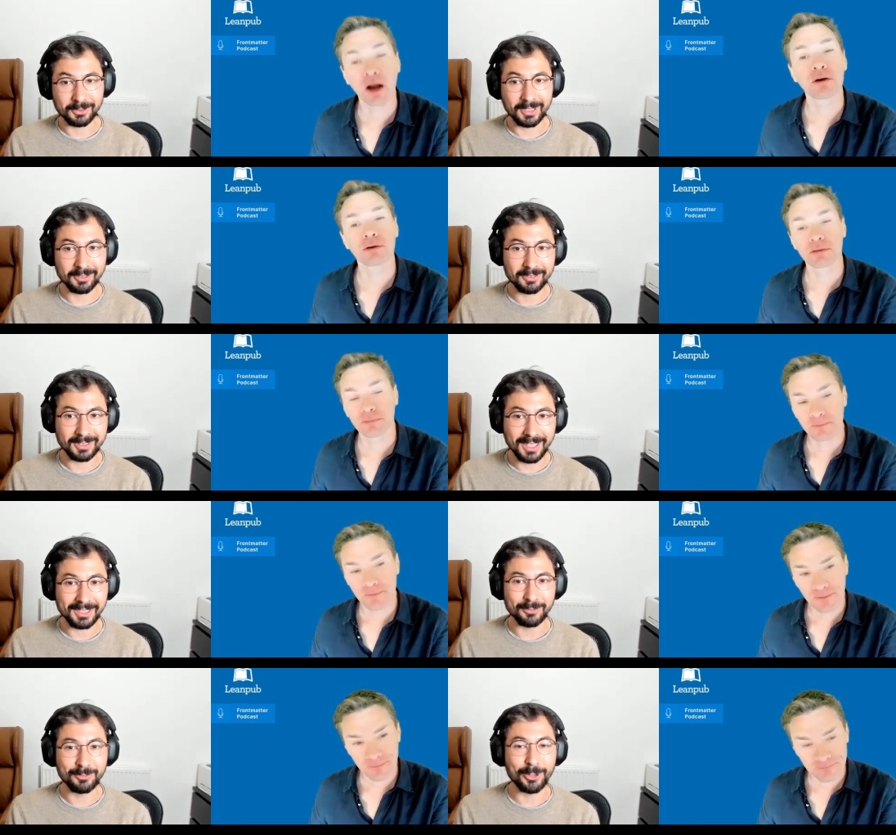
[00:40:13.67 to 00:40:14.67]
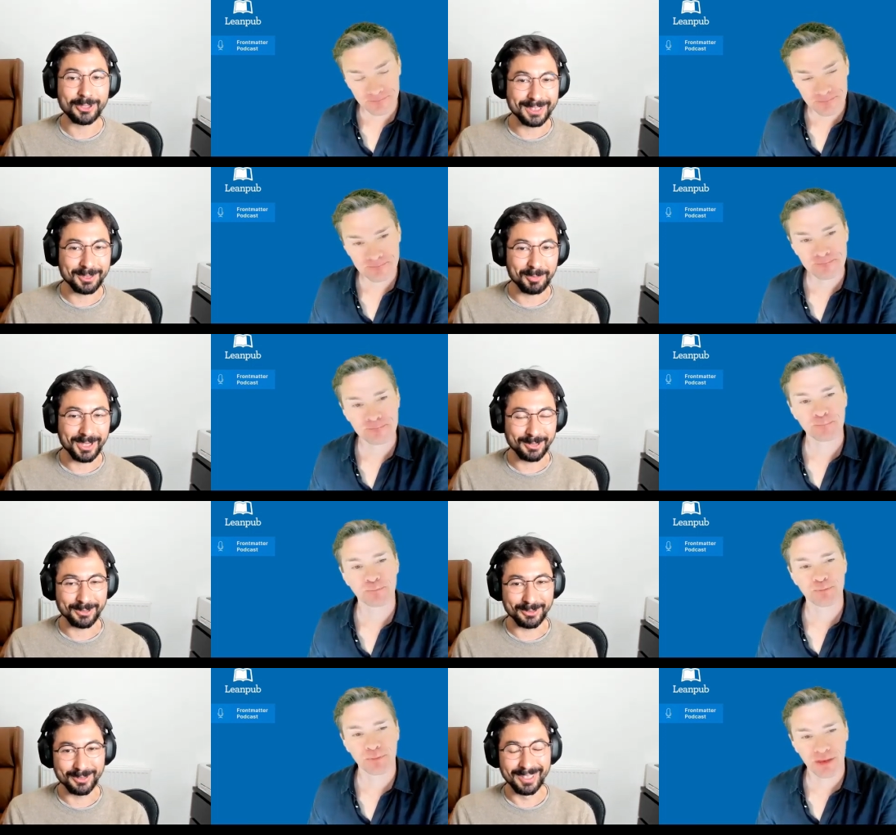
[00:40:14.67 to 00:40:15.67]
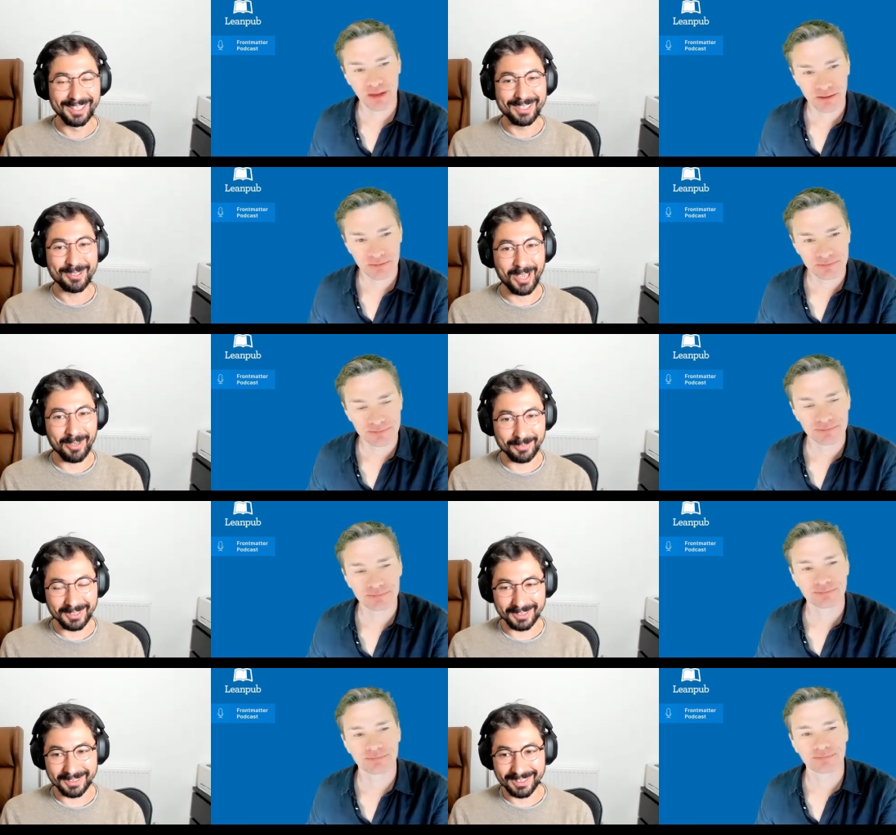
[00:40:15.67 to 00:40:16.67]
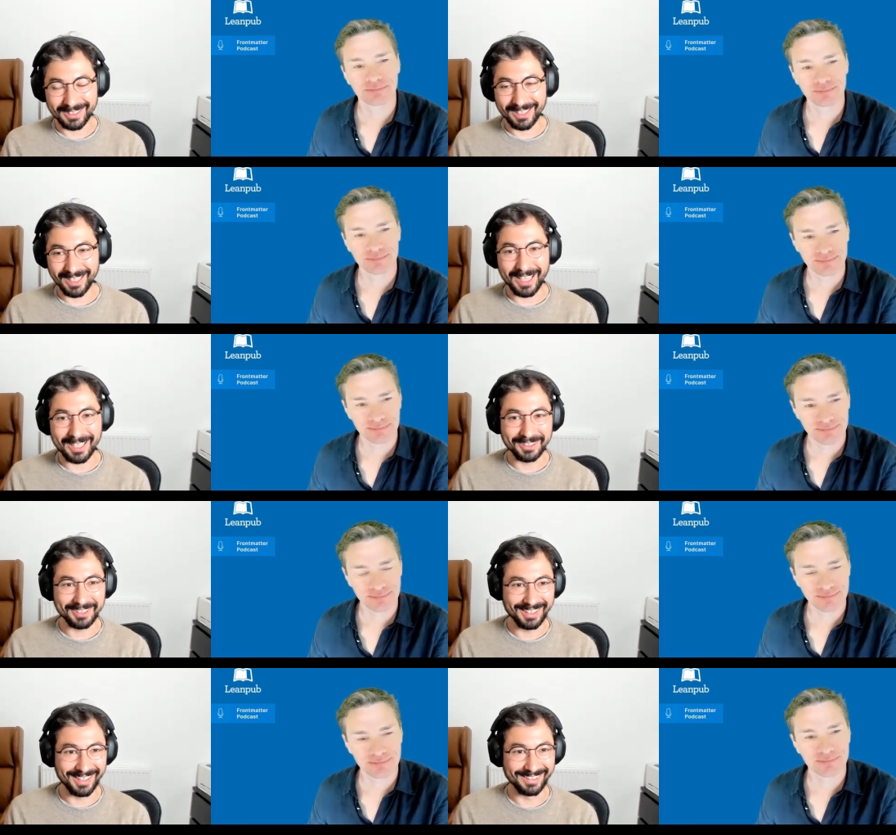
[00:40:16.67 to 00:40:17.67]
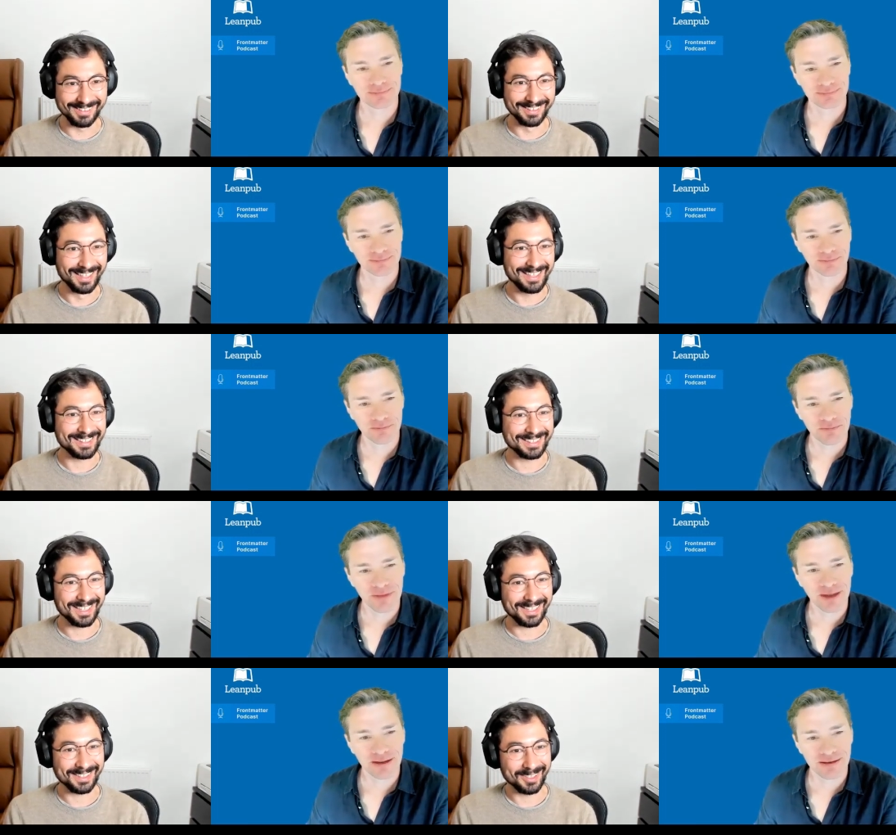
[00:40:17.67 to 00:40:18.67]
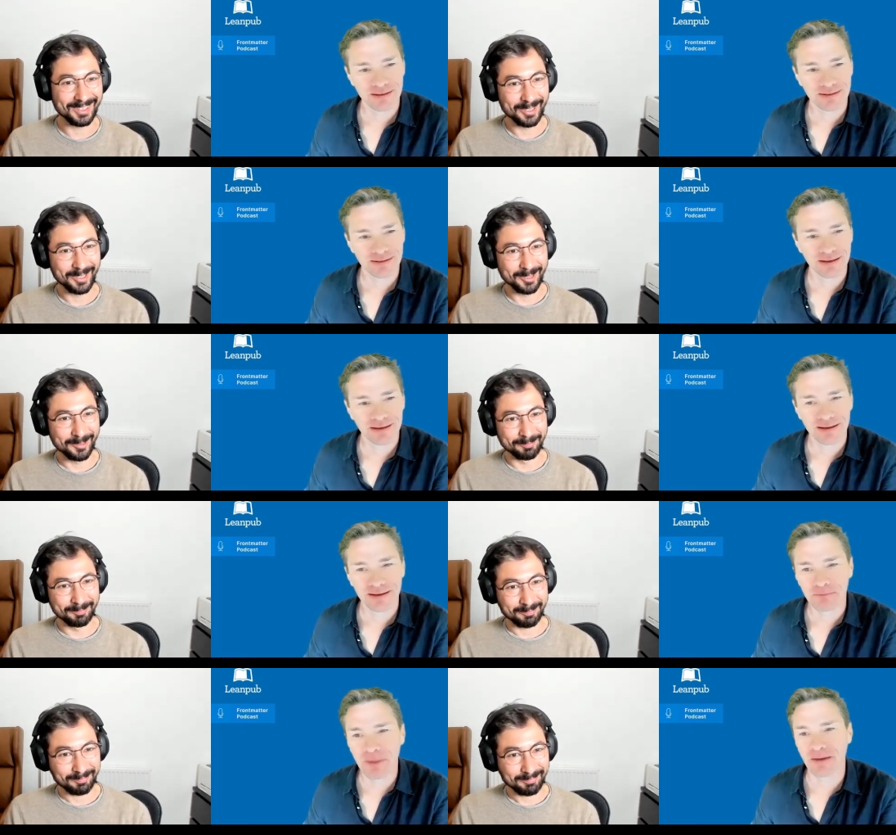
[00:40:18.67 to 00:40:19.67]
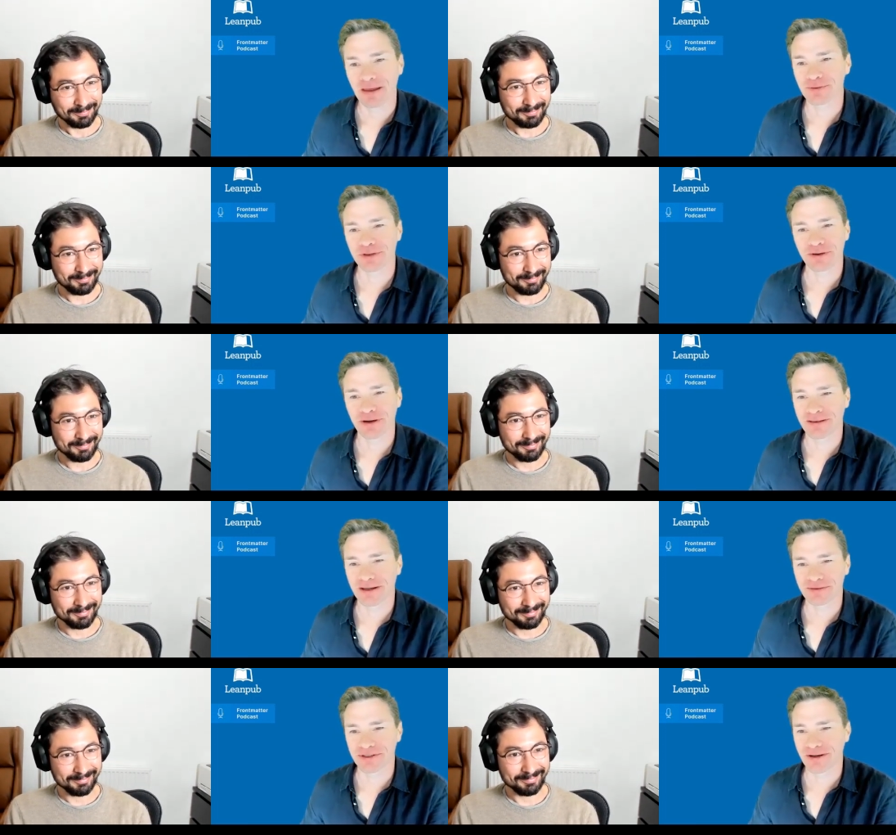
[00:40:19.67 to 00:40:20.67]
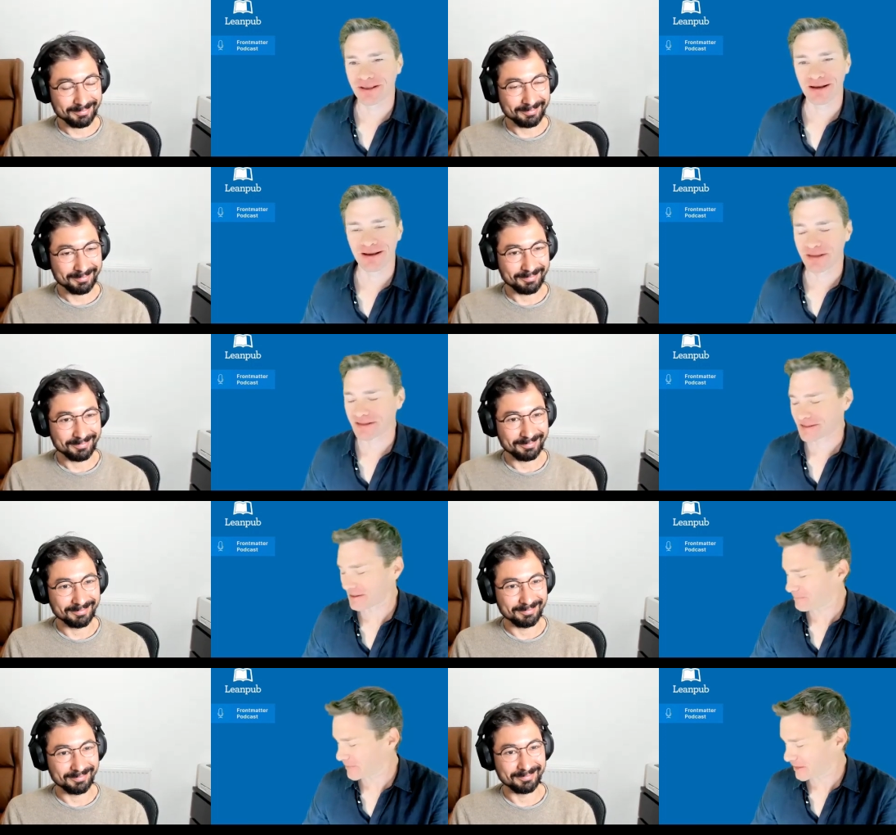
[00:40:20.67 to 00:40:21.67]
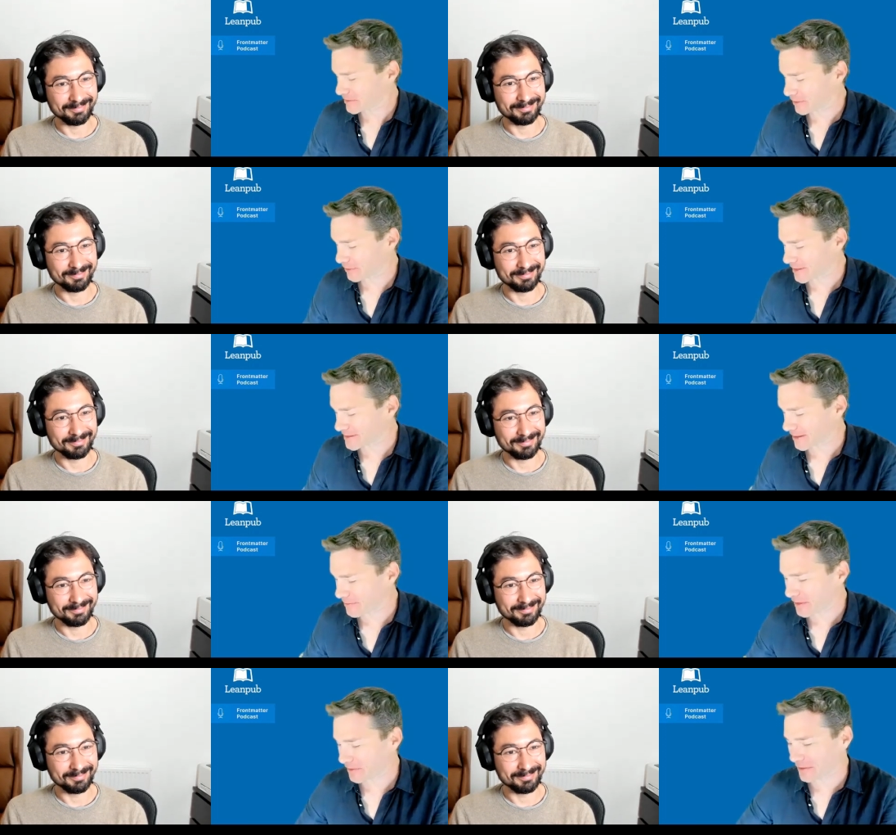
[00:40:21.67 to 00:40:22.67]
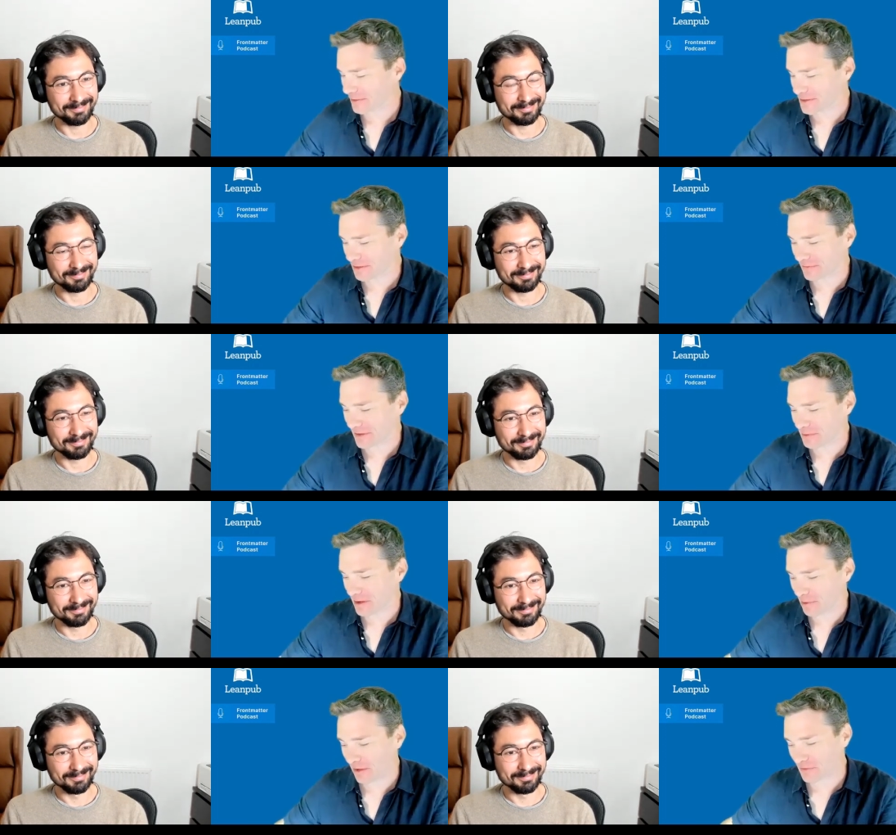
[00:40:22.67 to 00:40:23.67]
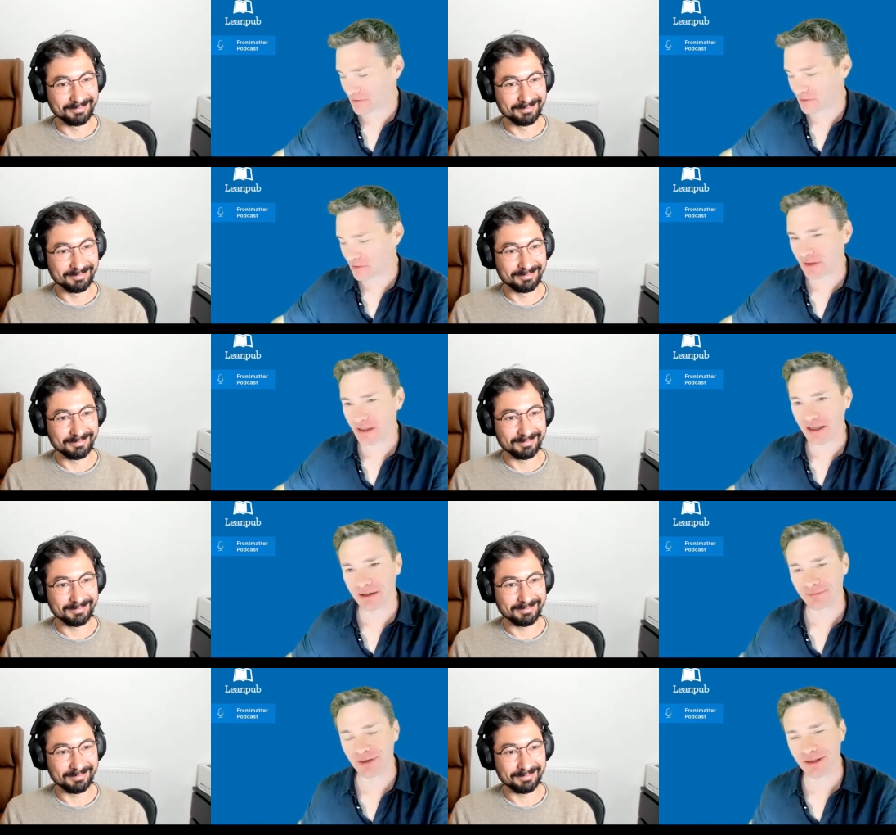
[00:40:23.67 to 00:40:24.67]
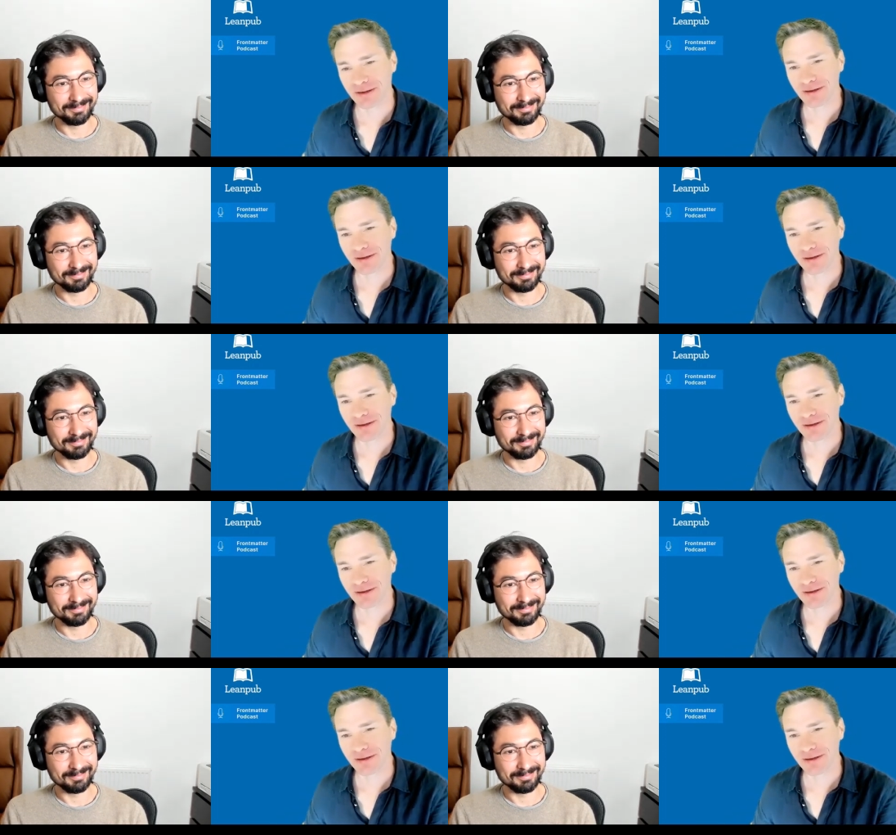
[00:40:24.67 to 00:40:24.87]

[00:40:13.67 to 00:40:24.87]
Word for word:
Speaker 1: that kind of forces me to have an end in sight.
Speaker 2: Yeah, that's really great. Thanks for sharing that. It's curious. There are sort of Leanpub authors who are like kind of like,